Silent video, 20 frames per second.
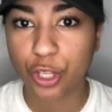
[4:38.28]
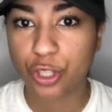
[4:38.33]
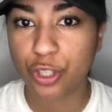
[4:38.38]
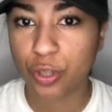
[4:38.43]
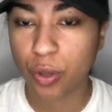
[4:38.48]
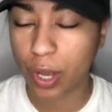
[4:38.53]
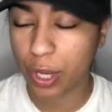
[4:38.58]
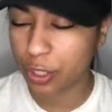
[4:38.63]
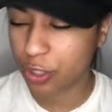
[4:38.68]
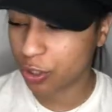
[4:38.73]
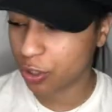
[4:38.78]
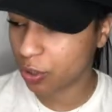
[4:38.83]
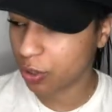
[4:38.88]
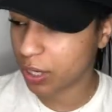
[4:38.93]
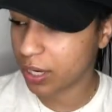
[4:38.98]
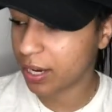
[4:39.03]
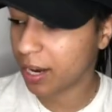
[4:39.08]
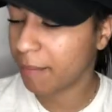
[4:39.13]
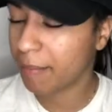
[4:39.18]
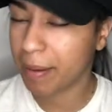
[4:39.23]
So I used to,
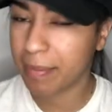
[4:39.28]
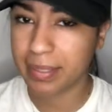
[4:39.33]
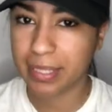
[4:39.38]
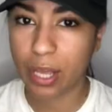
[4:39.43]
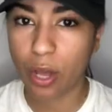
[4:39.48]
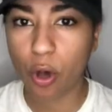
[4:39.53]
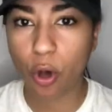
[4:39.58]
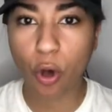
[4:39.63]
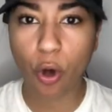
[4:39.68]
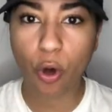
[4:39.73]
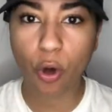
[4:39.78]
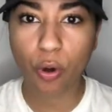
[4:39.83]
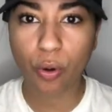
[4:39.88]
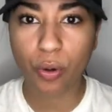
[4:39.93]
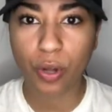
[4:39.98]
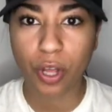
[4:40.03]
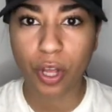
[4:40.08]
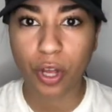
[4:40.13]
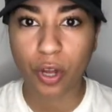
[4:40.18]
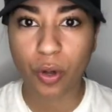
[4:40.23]
and everybody was like,
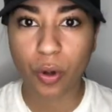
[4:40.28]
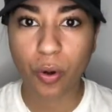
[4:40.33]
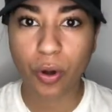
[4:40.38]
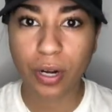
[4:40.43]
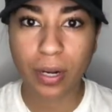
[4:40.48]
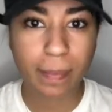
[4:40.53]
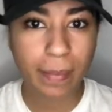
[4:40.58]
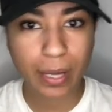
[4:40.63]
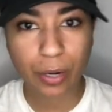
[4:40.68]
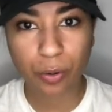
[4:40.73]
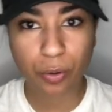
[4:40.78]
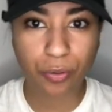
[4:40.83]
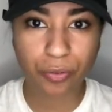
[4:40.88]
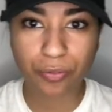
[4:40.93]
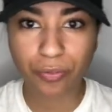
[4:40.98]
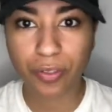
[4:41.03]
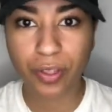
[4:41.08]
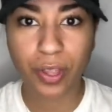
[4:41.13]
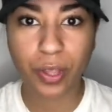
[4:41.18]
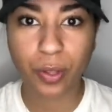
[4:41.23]
oh, going to medical
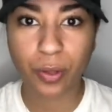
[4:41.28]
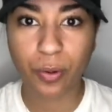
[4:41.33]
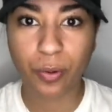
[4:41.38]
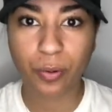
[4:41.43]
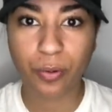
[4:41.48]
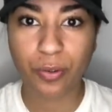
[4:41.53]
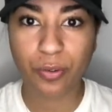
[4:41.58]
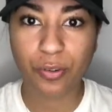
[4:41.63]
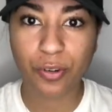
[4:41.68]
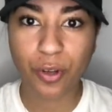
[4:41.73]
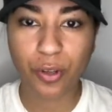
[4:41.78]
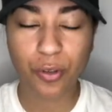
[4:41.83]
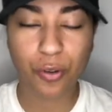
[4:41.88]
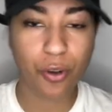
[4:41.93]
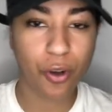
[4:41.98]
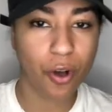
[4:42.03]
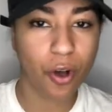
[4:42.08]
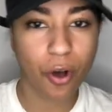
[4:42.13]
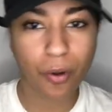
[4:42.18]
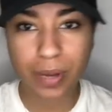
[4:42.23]
field, you know, you're
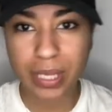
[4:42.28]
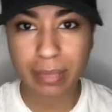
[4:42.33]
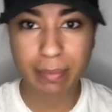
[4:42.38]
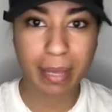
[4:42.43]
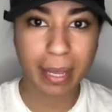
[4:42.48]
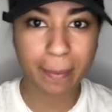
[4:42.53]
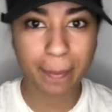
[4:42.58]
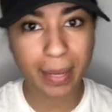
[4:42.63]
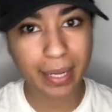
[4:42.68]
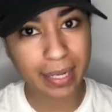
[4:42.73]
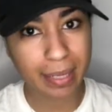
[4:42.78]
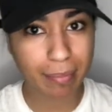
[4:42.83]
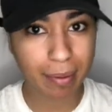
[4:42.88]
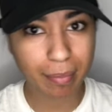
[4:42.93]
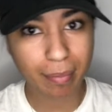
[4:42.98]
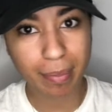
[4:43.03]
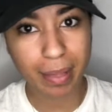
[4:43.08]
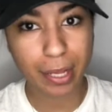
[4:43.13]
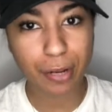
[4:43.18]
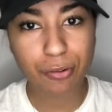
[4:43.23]
going to always make money, blah,
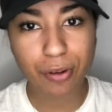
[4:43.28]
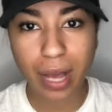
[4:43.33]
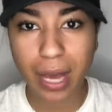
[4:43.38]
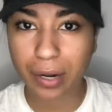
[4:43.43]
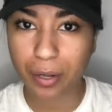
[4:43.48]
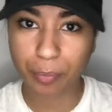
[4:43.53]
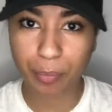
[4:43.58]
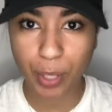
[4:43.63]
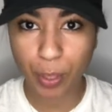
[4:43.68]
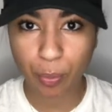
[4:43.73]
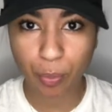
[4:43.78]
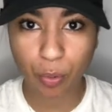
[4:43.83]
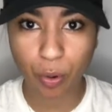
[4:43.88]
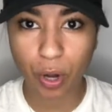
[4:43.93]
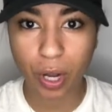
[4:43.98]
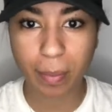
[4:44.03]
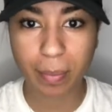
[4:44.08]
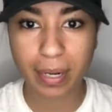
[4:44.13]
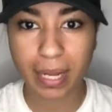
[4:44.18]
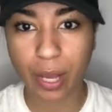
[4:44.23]
blah, blah. You know how them people
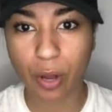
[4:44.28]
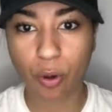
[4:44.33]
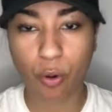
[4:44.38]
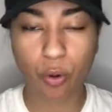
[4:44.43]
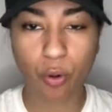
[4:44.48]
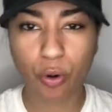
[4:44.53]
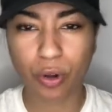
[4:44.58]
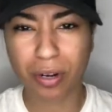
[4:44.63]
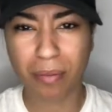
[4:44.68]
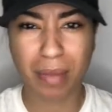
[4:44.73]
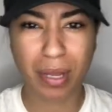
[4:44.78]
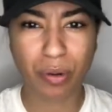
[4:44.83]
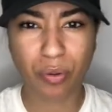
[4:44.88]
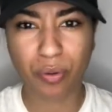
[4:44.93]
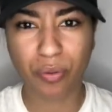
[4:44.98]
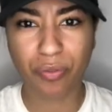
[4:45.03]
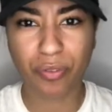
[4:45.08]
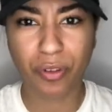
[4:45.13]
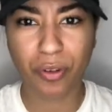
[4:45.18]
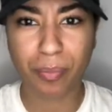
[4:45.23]
are, be like, oh, going to
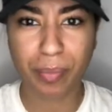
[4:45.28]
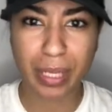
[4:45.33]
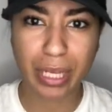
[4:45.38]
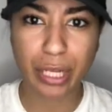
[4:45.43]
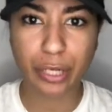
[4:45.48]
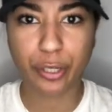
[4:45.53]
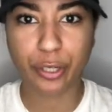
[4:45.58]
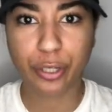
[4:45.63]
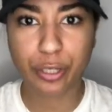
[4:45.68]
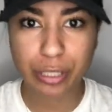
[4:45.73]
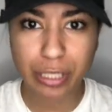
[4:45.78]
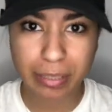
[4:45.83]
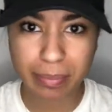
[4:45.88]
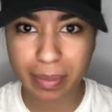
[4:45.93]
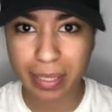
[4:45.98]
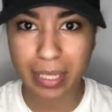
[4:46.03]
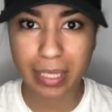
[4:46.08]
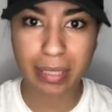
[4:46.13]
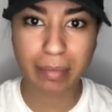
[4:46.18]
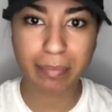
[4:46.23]
medical field, be a nurse,
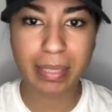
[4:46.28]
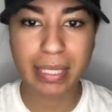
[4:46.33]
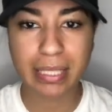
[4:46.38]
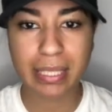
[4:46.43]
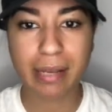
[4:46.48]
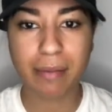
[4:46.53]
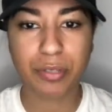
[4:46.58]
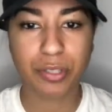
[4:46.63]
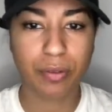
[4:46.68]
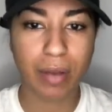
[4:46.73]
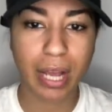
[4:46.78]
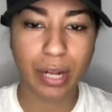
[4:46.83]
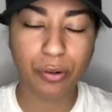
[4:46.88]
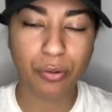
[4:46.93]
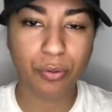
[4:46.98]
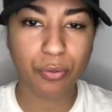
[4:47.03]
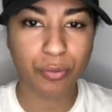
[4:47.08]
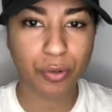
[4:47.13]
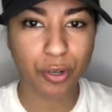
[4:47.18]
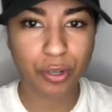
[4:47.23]
be, be something. So I
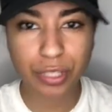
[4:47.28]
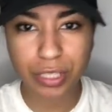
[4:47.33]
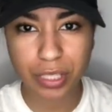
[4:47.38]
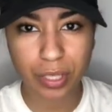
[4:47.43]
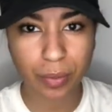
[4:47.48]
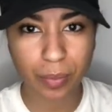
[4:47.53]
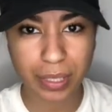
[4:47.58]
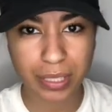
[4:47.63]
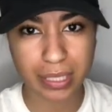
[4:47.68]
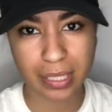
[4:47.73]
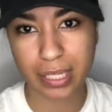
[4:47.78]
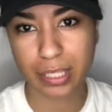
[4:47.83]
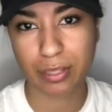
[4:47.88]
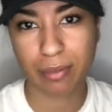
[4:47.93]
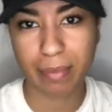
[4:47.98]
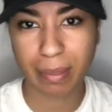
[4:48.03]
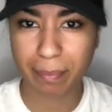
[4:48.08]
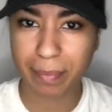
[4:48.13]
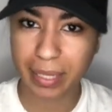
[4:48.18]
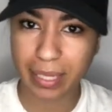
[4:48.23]
knew nursing wasn't it, so
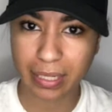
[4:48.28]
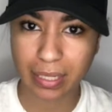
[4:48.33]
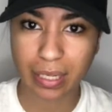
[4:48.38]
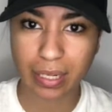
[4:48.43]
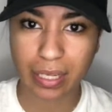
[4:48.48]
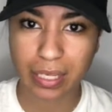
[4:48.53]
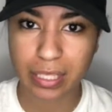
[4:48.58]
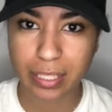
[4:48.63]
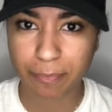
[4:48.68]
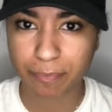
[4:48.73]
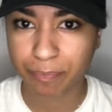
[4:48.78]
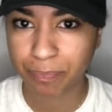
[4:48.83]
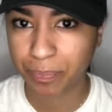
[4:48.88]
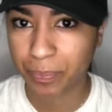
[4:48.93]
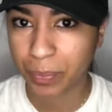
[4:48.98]
I'm going to be a dentist.